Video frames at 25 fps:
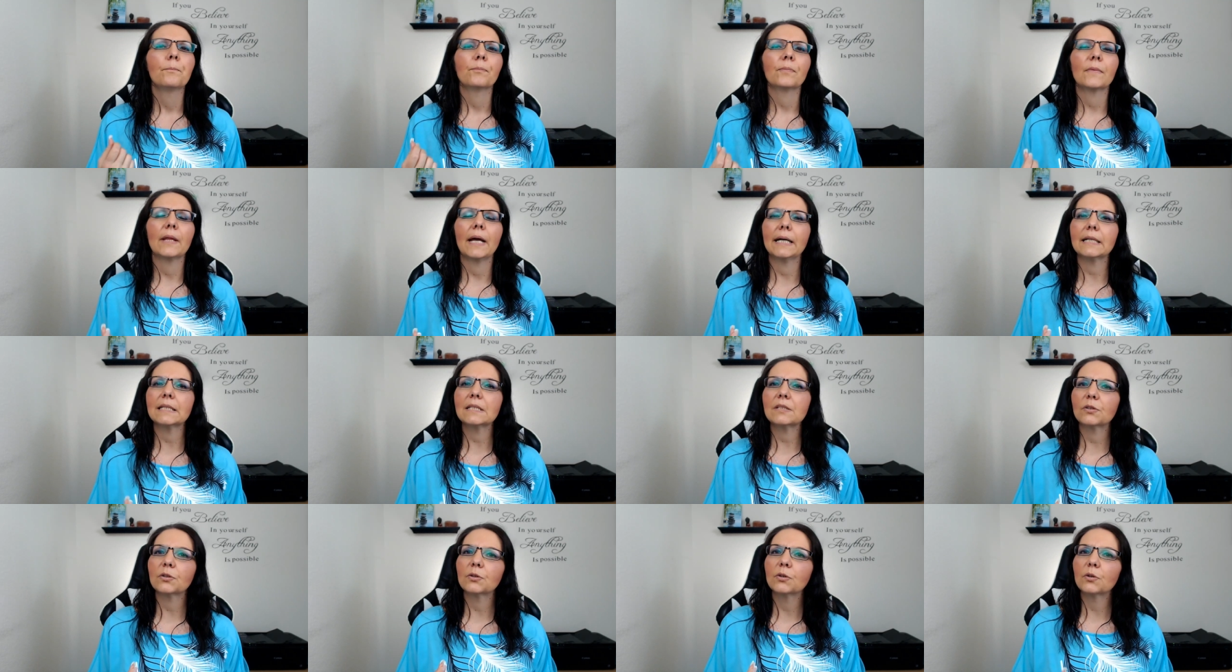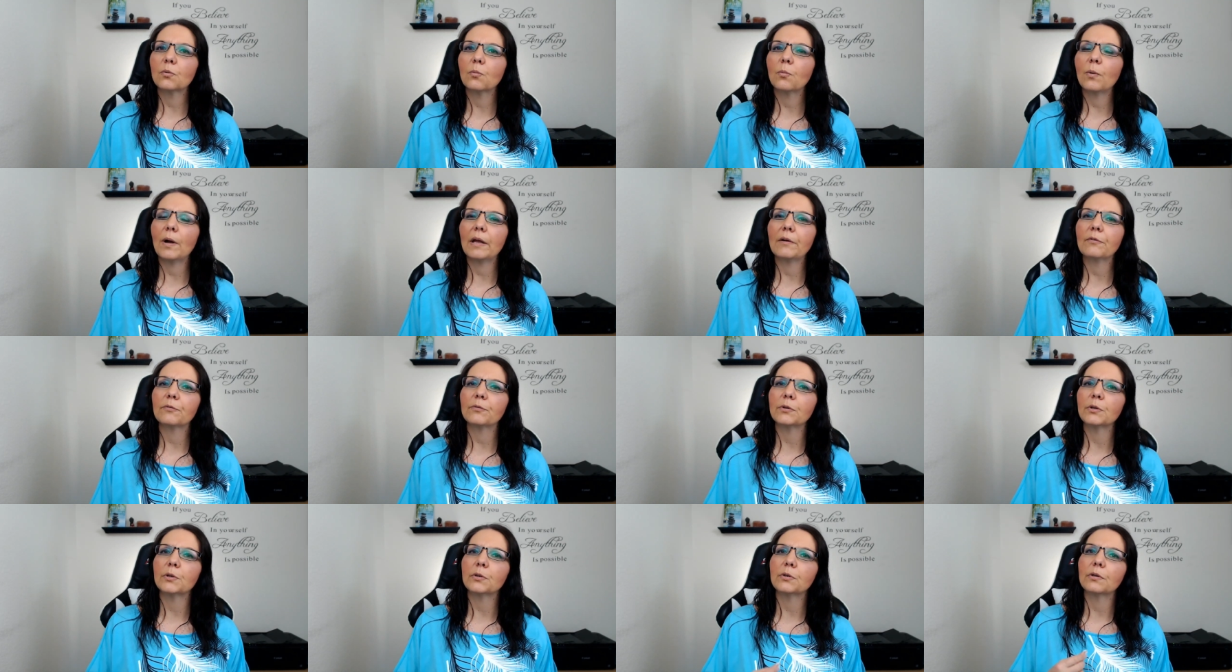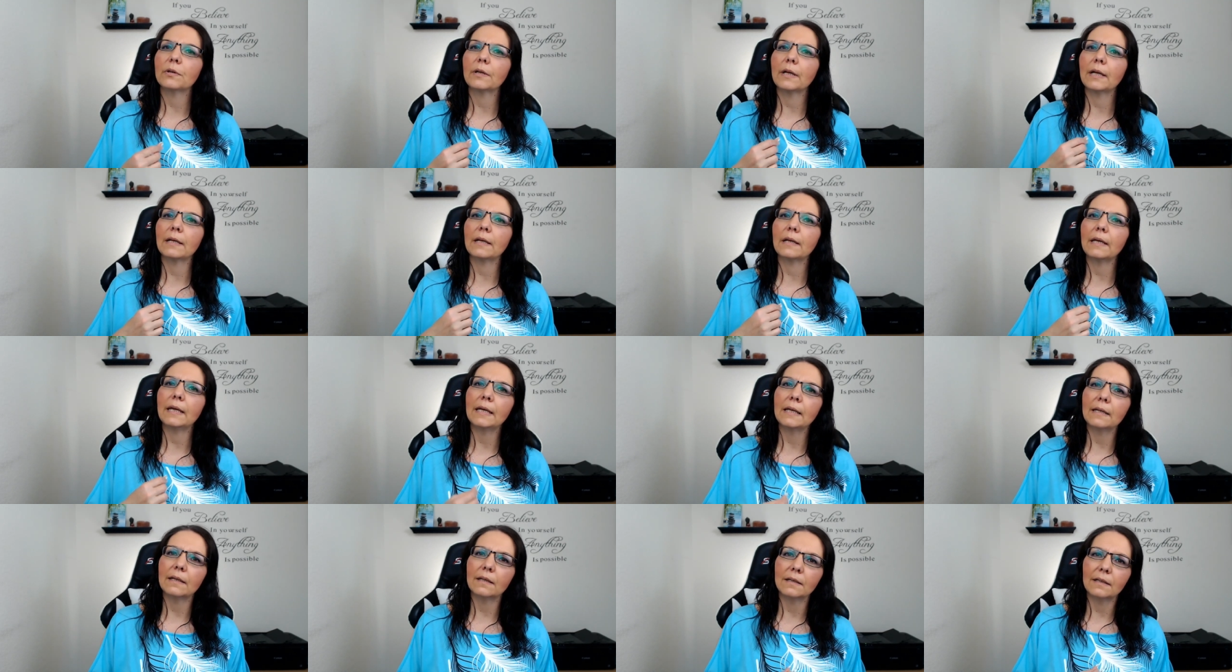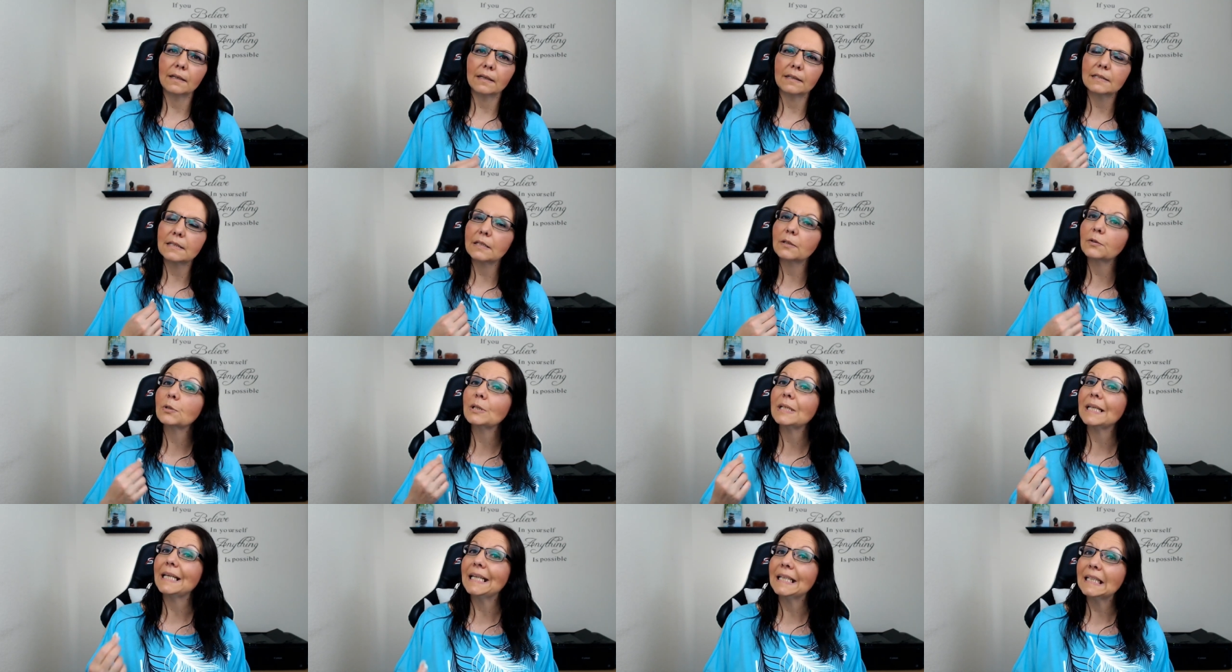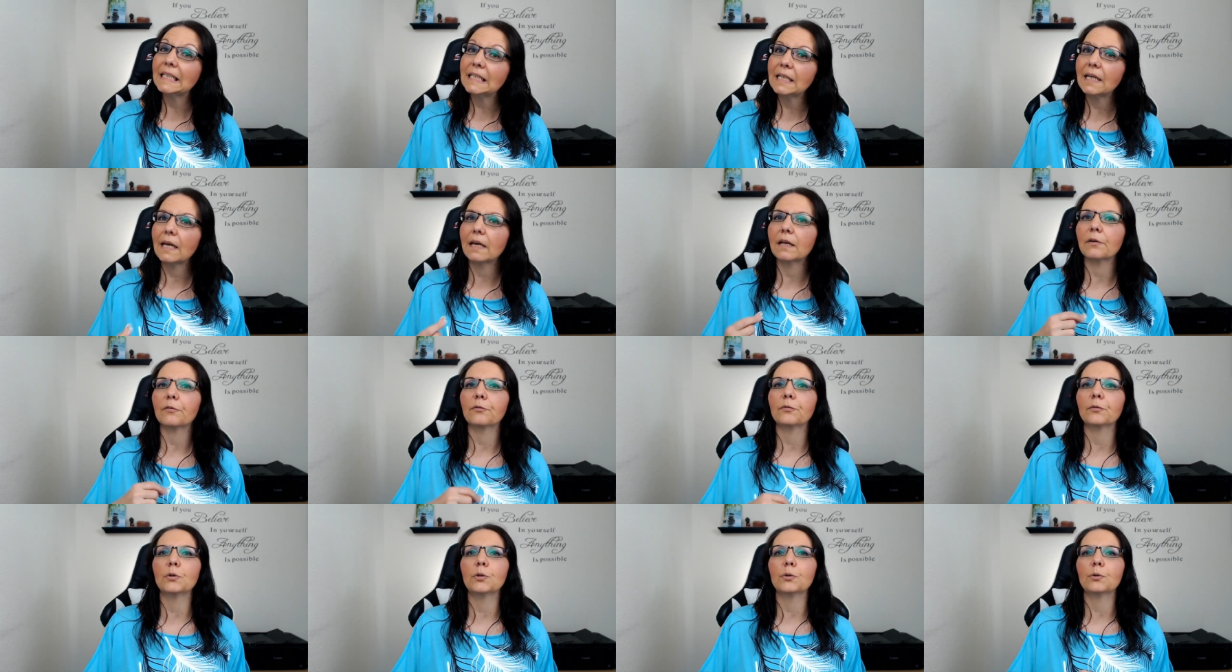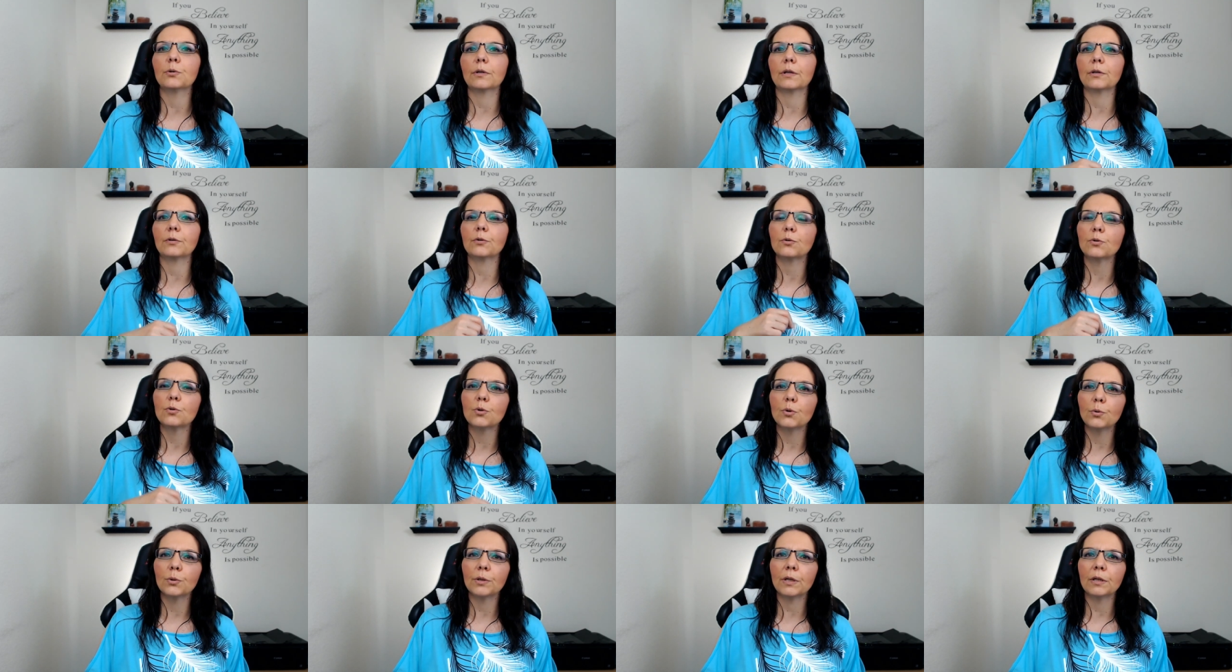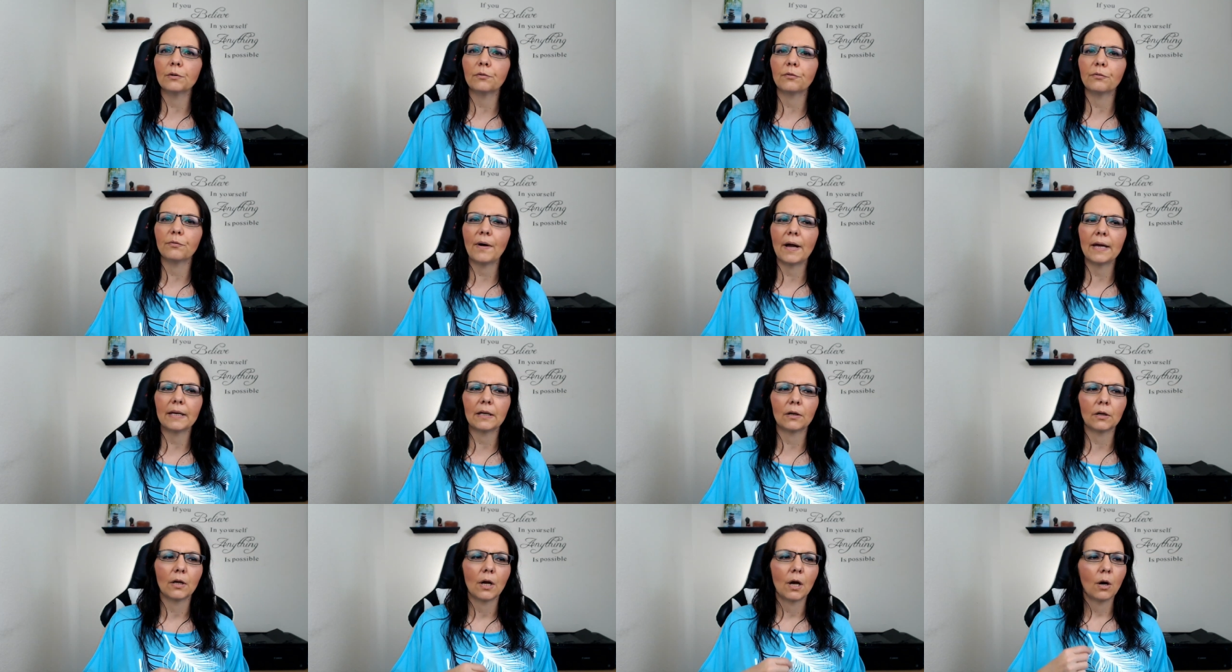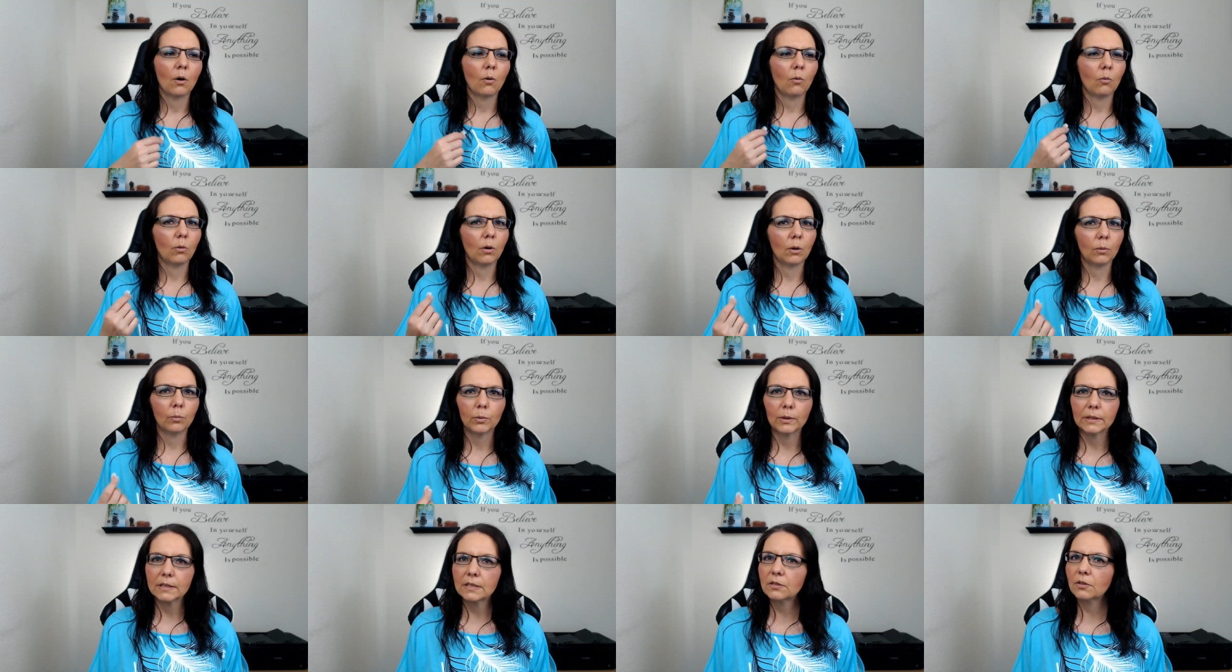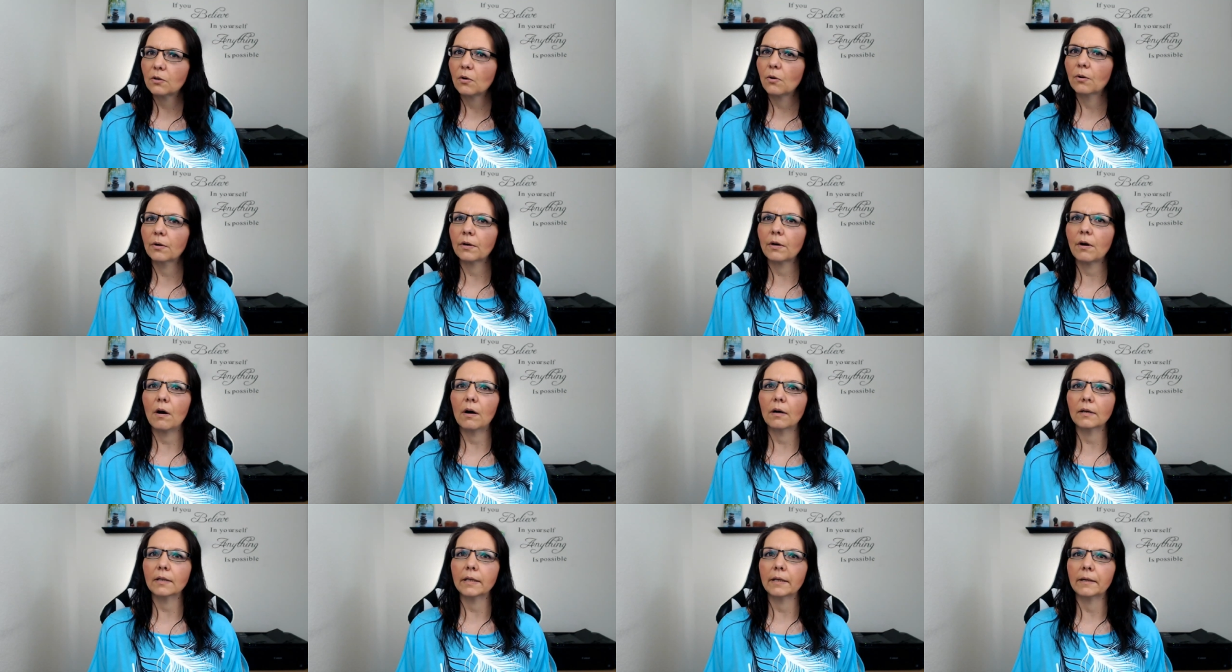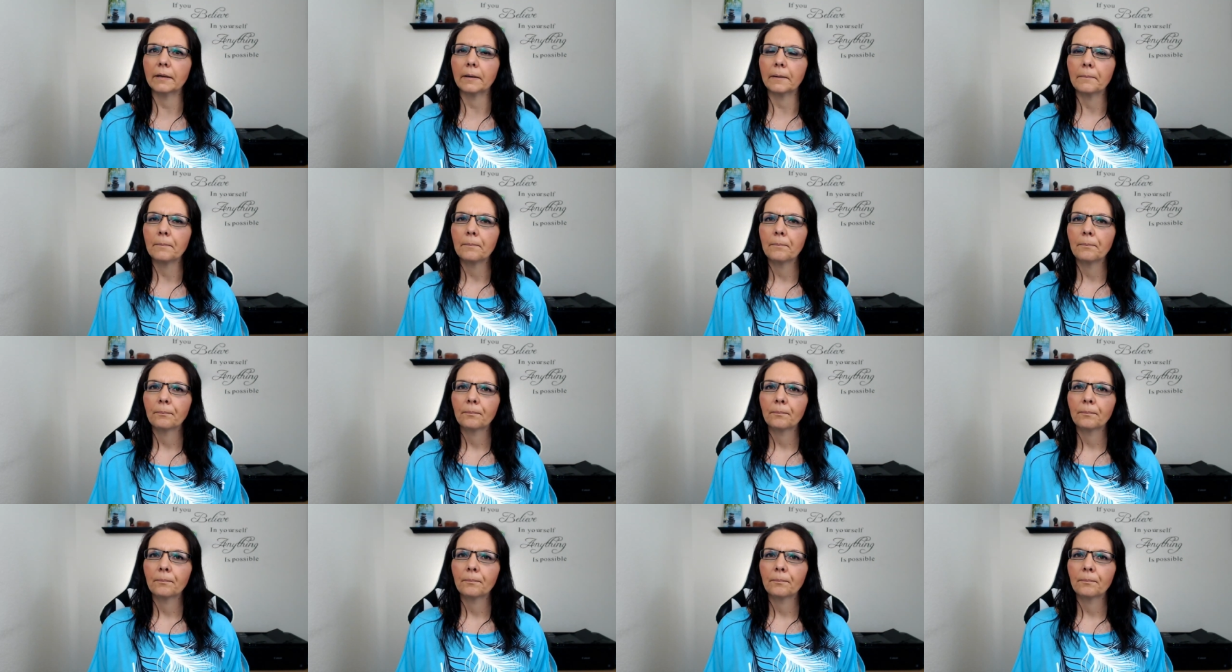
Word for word: that's a good way for you to then, it's a good indicator for you to then to tune in to find out, well, what's going on here?